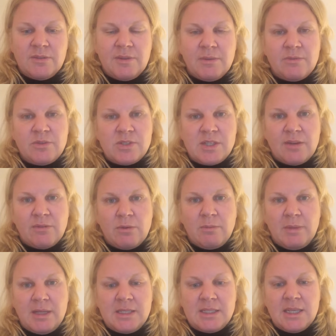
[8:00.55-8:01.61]
of them for several
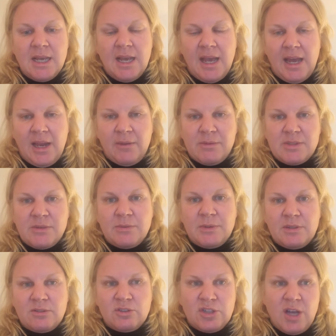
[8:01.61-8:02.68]
months, and it was a
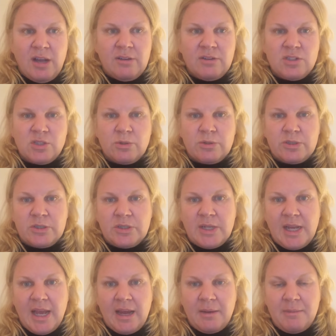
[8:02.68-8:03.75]
real challenge in order to
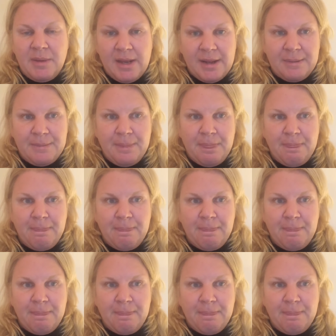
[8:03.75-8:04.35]
get a meeting.